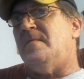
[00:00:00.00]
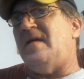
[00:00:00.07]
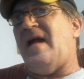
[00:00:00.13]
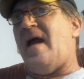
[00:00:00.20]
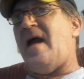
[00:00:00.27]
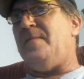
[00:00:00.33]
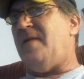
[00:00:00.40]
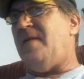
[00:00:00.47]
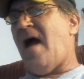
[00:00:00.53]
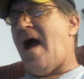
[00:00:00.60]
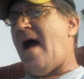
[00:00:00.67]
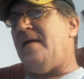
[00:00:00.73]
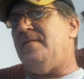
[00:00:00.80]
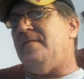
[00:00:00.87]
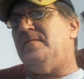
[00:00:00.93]
that I am
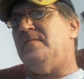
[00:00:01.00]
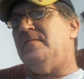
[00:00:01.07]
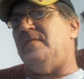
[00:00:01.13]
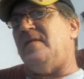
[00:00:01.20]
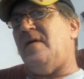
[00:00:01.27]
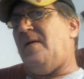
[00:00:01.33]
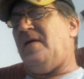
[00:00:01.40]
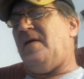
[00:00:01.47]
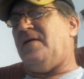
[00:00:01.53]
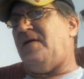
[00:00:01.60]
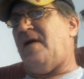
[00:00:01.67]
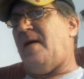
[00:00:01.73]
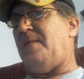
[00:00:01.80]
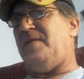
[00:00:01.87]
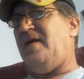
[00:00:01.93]
not going to
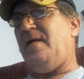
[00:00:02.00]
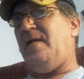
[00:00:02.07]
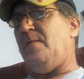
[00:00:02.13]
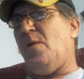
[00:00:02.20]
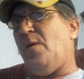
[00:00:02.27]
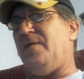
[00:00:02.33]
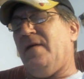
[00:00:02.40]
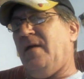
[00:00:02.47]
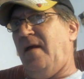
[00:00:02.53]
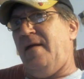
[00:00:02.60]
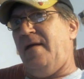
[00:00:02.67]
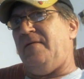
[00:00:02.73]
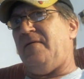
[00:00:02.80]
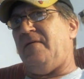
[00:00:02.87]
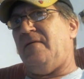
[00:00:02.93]
accept any more
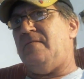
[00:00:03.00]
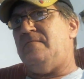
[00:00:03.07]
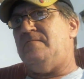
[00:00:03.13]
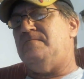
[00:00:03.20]
delays.